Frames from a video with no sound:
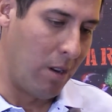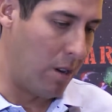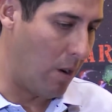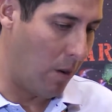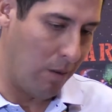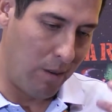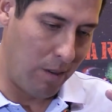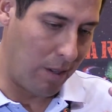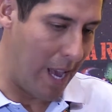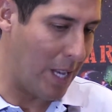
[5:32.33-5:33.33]
you know
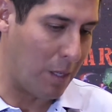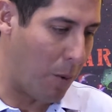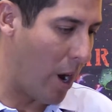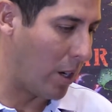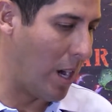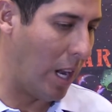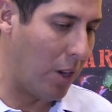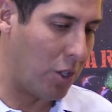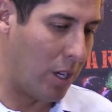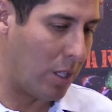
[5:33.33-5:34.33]
has the product
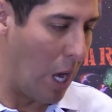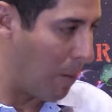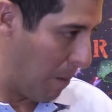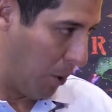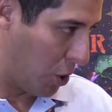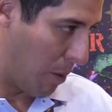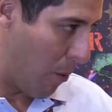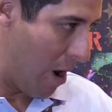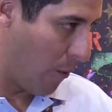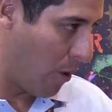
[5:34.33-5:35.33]
knowledge and is helping push the
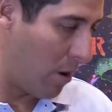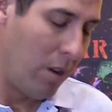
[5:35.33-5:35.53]
brand for you